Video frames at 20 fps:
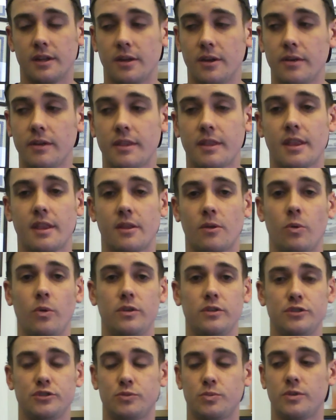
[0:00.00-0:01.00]
know, the
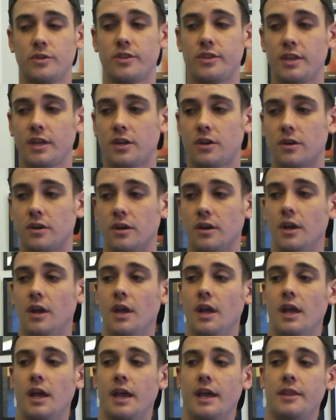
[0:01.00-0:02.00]
oils were thicker,
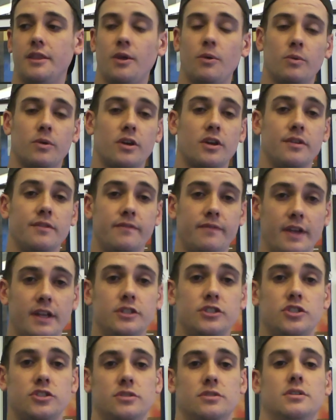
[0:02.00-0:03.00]
and they were
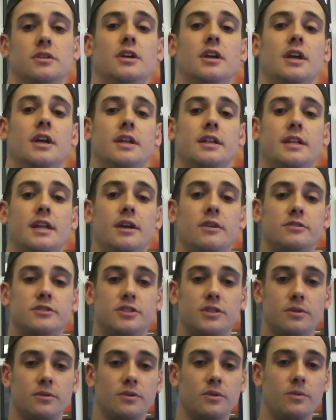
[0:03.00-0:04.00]
conventional. Now,
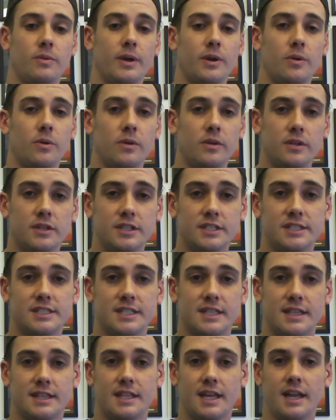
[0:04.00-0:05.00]
zero weight oil is
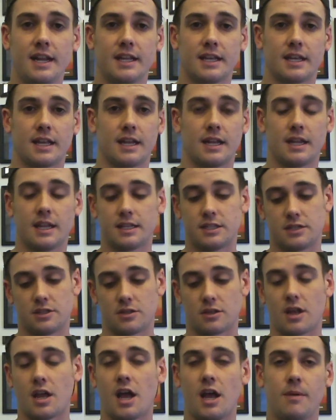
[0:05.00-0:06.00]
synthetic, and
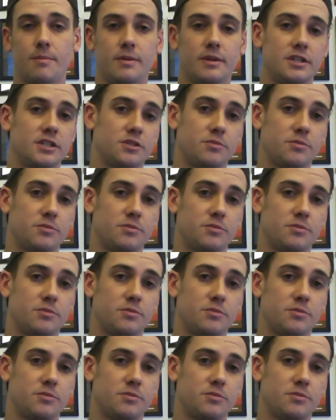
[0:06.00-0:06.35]
it's common to